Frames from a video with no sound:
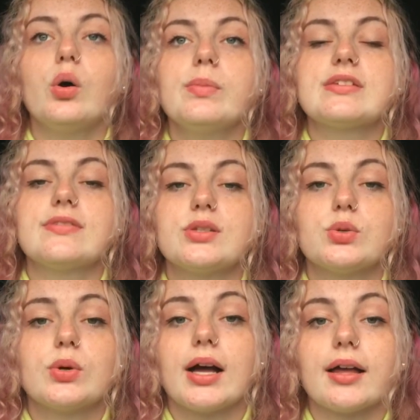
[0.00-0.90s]
hope this
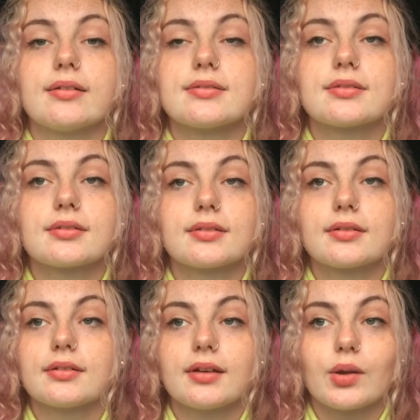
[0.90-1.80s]
video has,
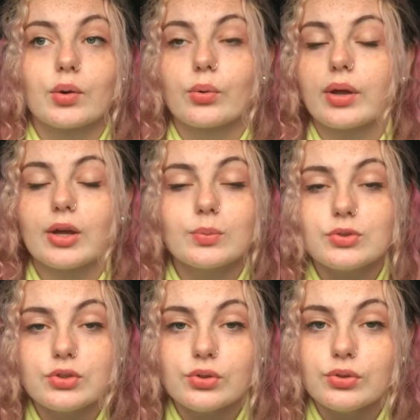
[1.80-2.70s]
I don't know,
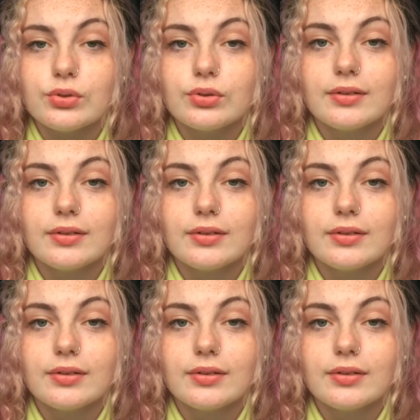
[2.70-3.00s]
helped you